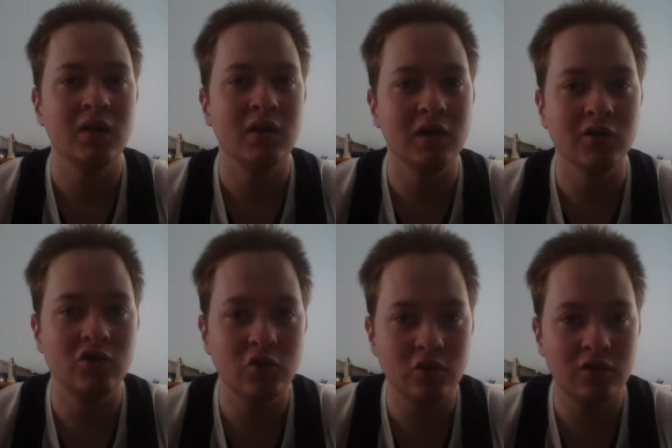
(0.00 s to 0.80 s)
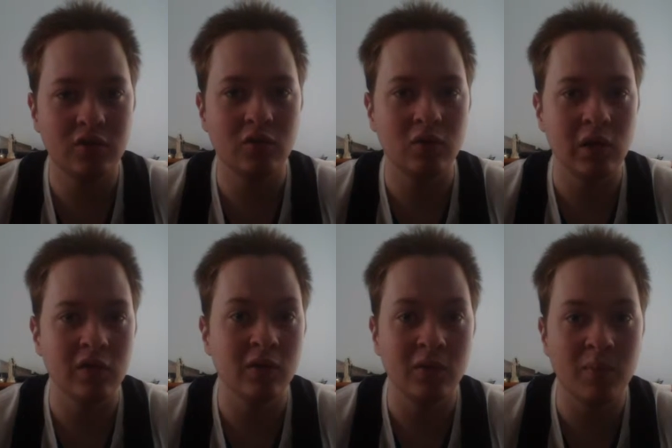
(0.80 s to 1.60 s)
you can choose, you know, a
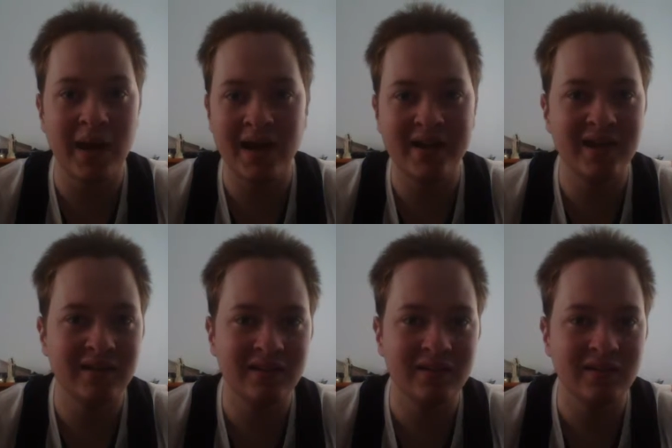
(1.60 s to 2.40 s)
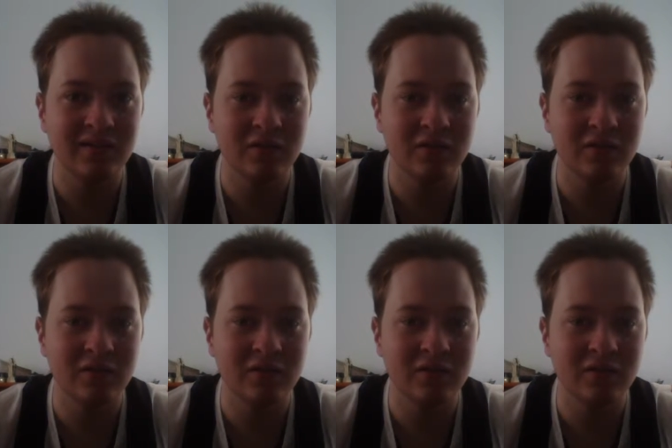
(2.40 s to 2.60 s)
good or bad ending,